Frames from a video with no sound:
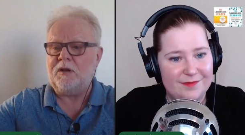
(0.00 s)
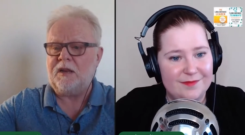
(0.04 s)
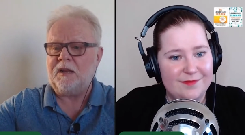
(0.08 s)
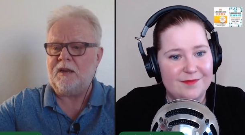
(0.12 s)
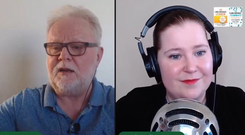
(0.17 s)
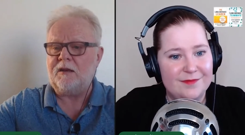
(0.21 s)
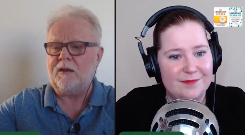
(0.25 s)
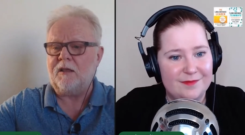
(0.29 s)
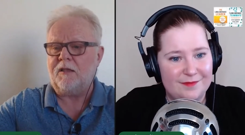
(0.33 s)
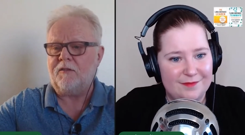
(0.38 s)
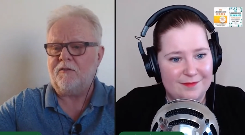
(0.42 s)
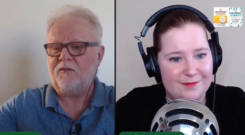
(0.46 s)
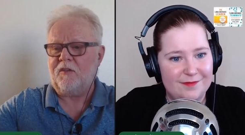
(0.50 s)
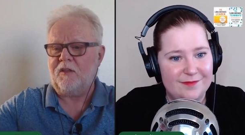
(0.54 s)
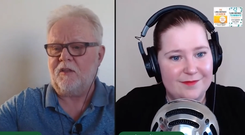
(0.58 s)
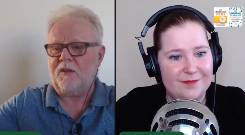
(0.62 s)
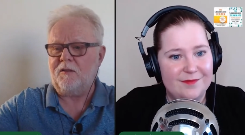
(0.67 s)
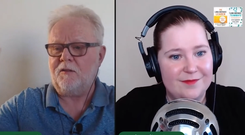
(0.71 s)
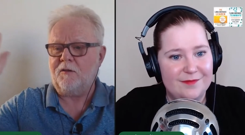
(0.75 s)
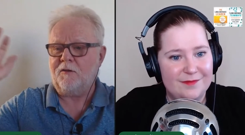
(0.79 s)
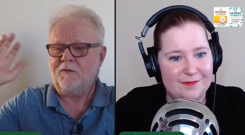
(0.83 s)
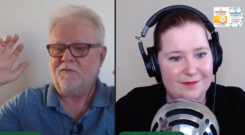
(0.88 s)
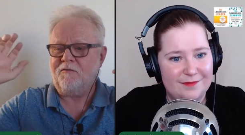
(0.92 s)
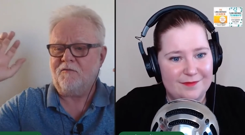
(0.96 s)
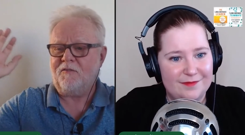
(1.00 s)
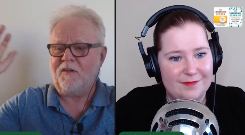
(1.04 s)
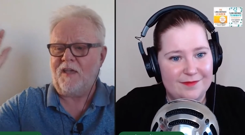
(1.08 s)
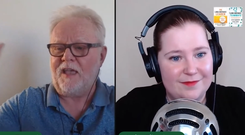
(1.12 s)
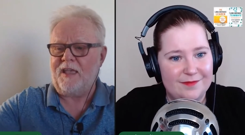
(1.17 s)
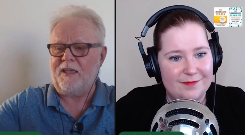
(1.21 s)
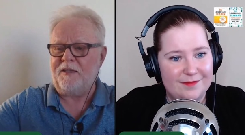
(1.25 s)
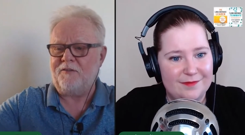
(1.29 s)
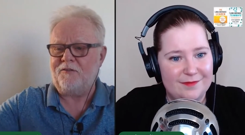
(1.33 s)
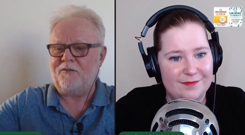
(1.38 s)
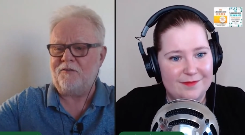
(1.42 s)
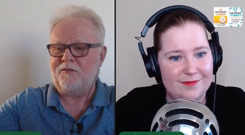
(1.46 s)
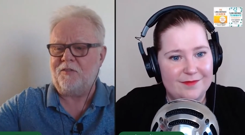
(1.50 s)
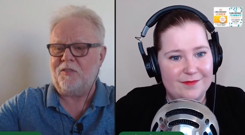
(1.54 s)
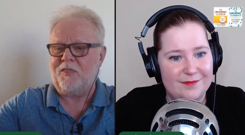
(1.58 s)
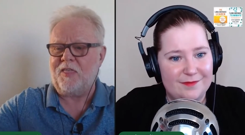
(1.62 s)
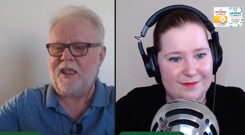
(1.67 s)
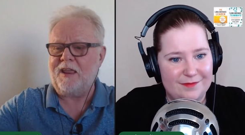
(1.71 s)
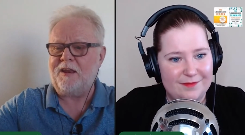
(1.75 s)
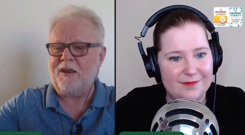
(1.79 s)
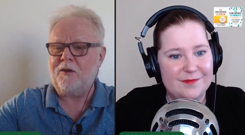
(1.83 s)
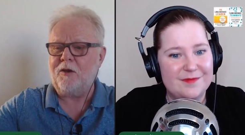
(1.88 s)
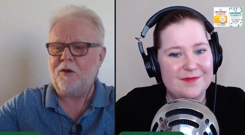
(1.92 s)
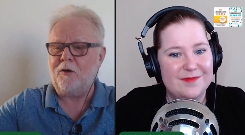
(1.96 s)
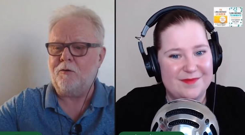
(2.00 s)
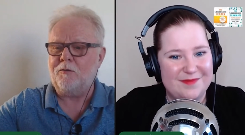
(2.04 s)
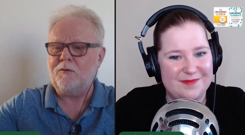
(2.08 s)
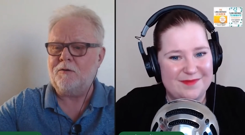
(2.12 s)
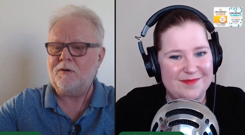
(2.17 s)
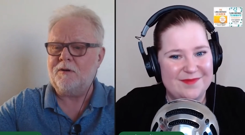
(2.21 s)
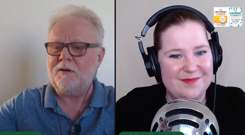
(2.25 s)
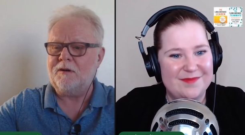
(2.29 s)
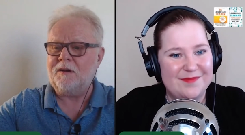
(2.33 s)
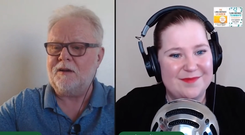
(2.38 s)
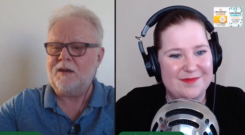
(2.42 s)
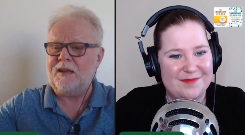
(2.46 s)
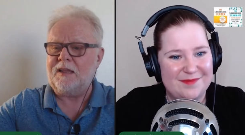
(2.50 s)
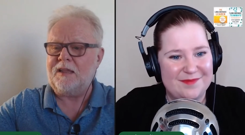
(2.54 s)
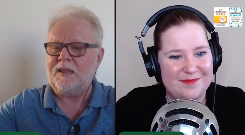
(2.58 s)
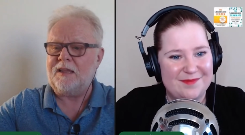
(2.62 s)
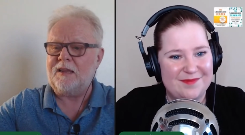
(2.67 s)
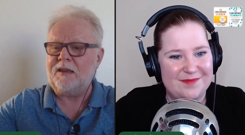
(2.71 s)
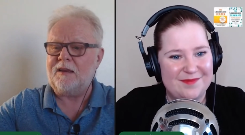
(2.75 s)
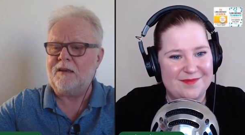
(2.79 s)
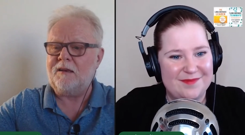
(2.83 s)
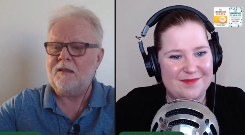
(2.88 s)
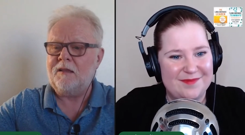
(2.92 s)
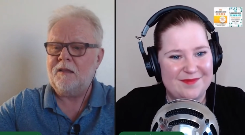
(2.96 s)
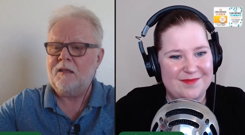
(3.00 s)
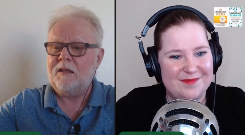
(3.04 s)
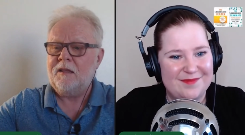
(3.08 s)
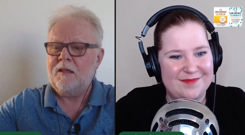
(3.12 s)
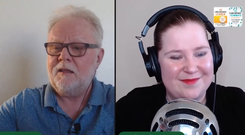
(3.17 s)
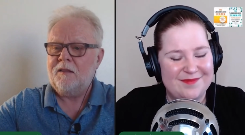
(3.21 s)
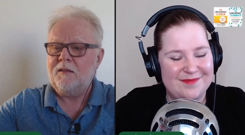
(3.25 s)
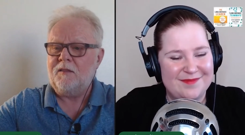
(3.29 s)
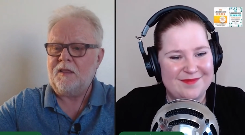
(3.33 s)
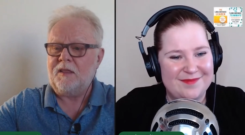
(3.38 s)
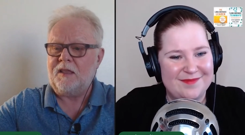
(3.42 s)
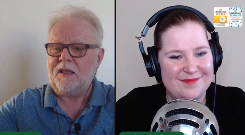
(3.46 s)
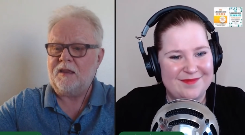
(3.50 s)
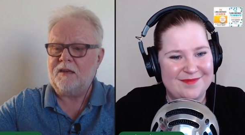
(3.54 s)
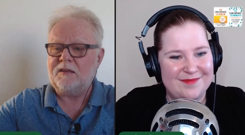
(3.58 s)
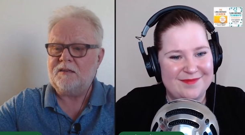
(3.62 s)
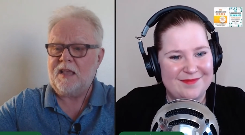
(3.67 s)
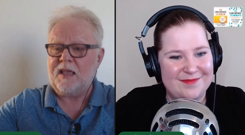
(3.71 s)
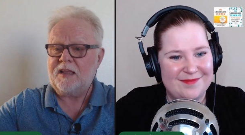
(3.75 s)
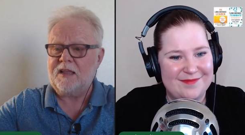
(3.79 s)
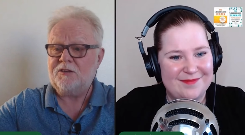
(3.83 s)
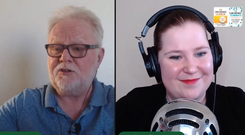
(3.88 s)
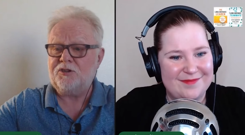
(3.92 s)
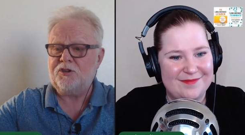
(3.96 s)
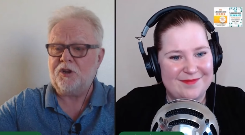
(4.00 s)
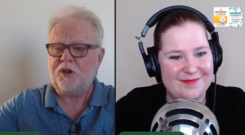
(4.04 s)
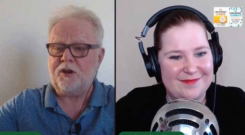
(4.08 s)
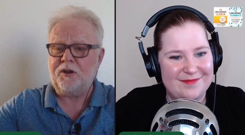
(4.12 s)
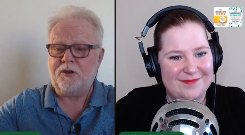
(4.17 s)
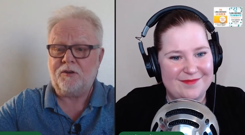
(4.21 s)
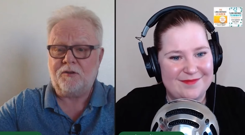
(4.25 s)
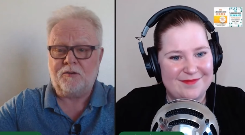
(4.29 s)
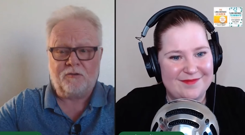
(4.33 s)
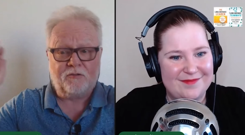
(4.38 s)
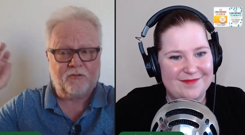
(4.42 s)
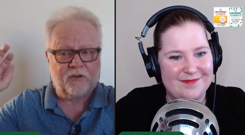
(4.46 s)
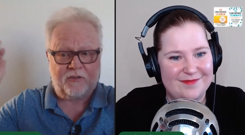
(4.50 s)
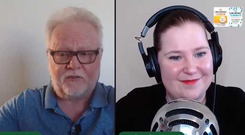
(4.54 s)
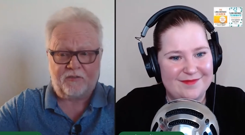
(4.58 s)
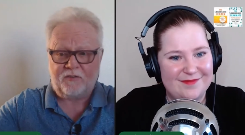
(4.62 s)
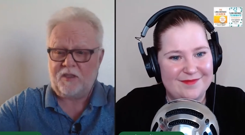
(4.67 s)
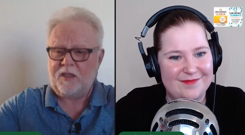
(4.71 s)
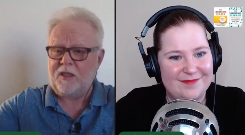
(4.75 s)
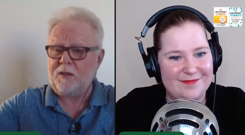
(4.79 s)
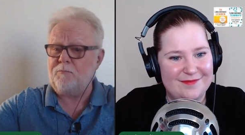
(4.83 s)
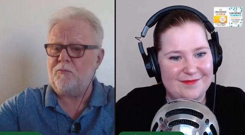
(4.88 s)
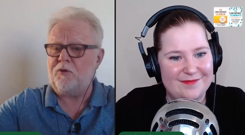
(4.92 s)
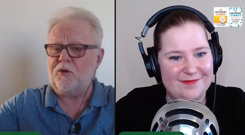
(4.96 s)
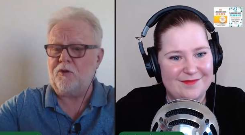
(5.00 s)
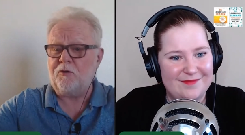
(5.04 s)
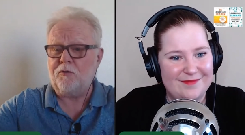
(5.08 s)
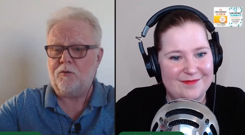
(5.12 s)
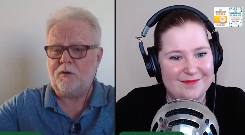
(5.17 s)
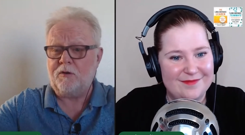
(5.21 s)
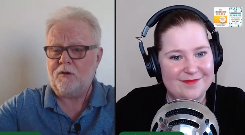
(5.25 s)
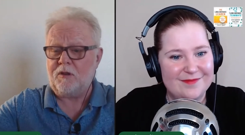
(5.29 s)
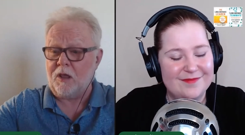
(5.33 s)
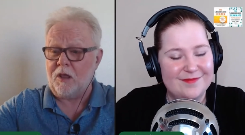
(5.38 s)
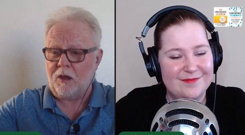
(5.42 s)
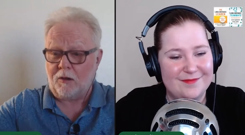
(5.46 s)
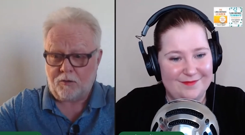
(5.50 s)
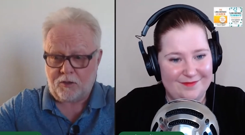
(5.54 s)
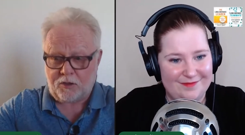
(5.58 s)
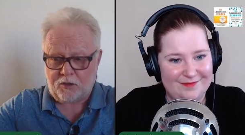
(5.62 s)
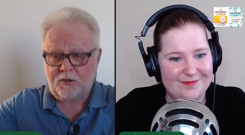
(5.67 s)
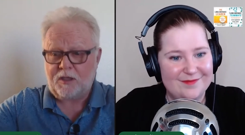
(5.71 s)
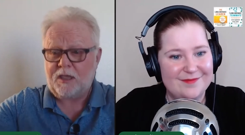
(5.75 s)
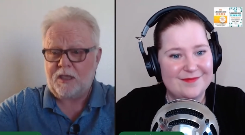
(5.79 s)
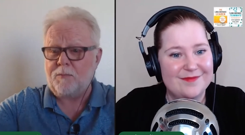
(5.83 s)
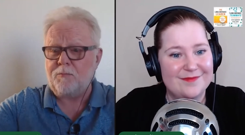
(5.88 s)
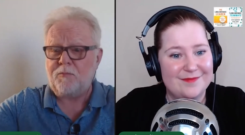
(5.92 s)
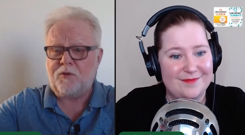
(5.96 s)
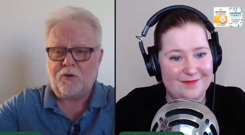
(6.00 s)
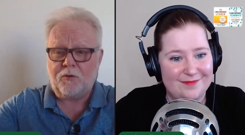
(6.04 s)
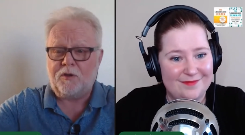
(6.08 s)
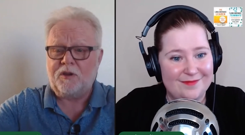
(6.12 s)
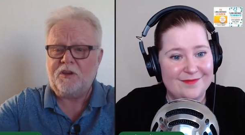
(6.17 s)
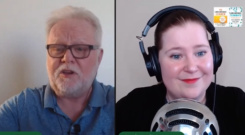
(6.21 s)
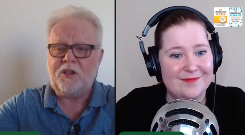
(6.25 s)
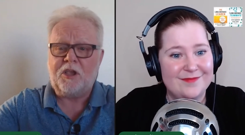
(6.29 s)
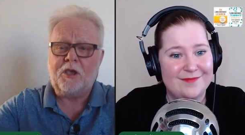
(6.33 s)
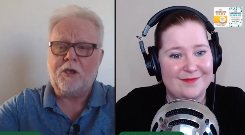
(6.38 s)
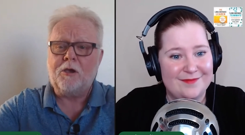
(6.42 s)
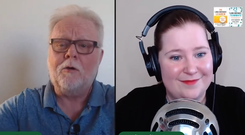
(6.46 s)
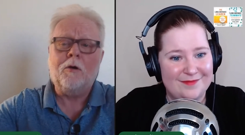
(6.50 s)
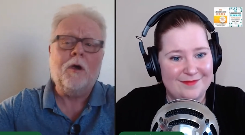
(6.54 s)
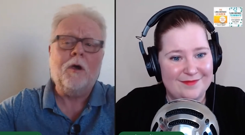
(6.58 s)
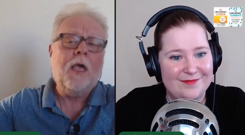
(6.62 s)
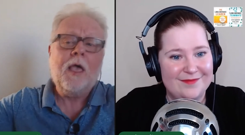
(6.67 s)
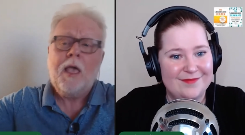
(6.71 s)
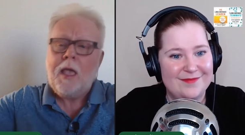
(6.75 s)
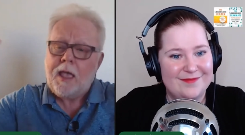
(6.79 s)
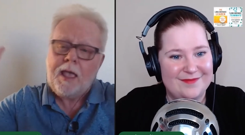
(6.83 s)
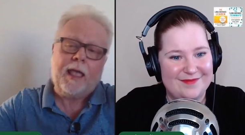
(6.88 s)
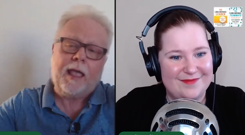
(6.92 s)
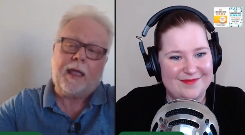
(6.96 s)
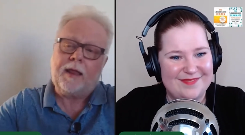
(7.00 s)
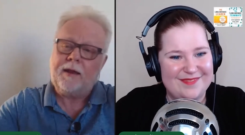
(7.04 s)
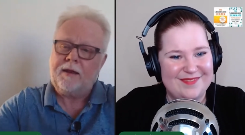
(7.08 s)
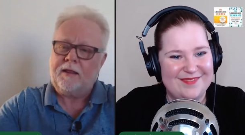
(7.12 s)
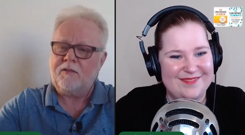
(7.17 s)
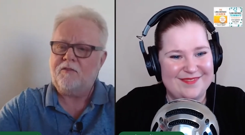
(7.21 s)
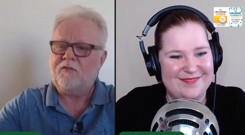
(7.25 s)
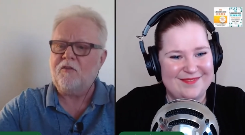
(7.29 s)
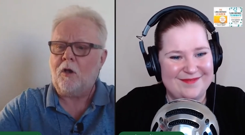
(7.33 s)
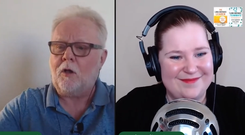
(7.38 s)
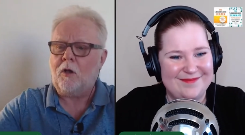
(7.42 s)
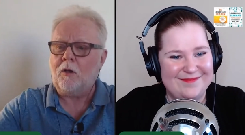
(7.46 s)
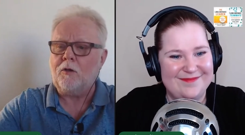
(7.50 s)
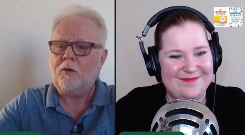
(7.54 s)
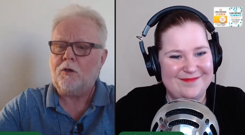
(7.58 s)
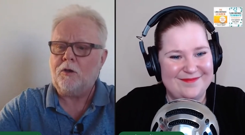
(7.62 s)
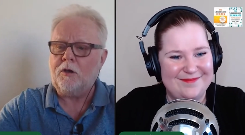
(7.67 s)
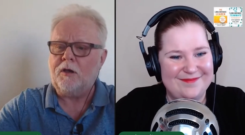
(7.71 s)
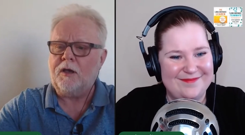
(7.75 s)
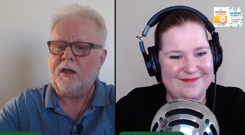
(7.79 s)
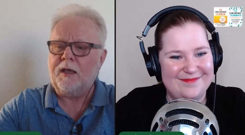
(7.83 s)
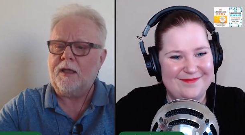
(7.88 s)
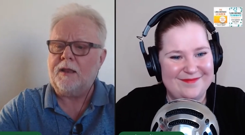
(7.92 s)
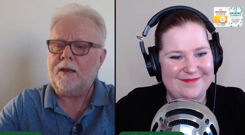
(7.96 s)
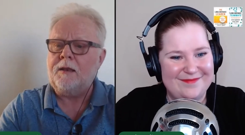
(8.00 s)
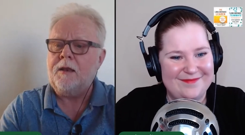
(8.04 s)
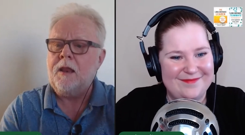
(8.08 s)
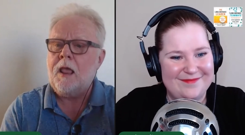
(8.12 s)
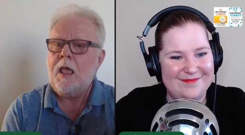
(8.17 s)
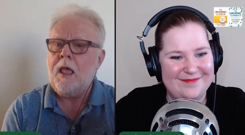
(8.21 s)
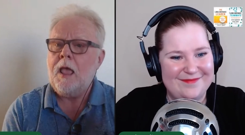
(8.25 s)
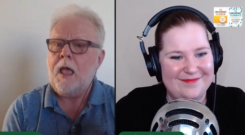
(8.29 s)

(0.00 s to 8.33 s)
Speaker 1: need us in their face. They don't need the attention, just keep doing, you keep doing you and it's all good.